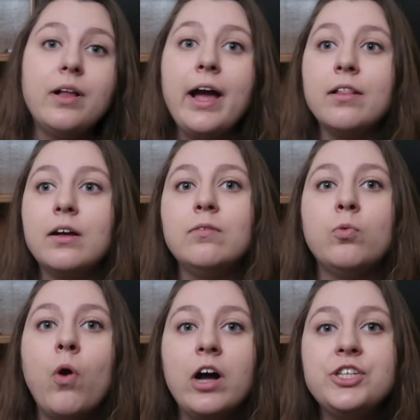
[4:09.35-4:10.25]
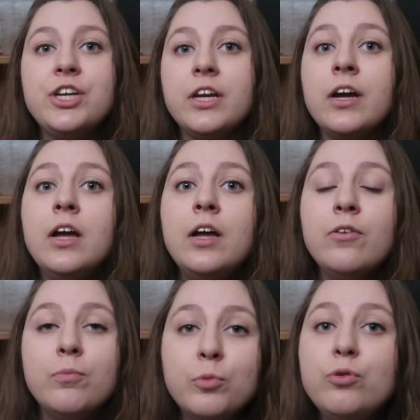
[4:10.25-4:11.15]
I love watching
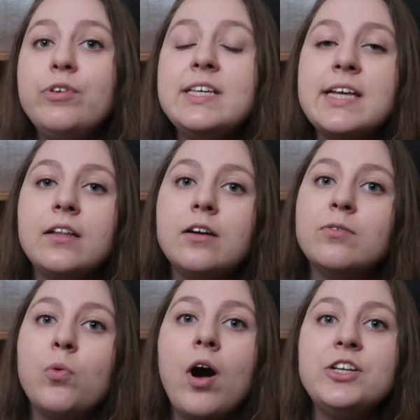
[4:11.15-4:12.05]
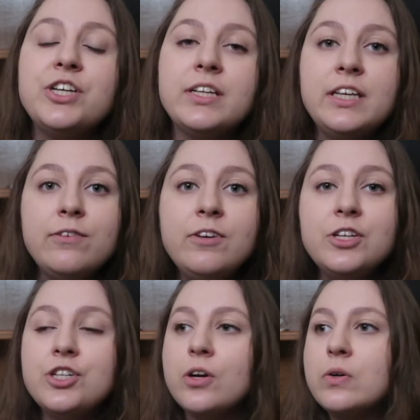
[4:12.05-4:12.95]
movies. I love watching TV
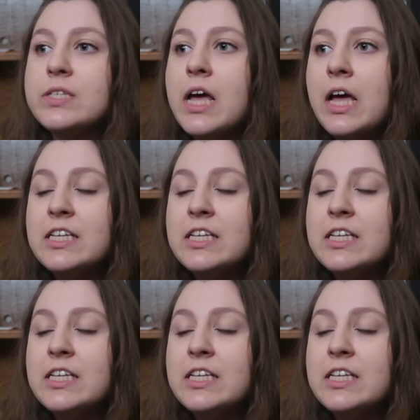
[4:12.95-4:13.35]
shows.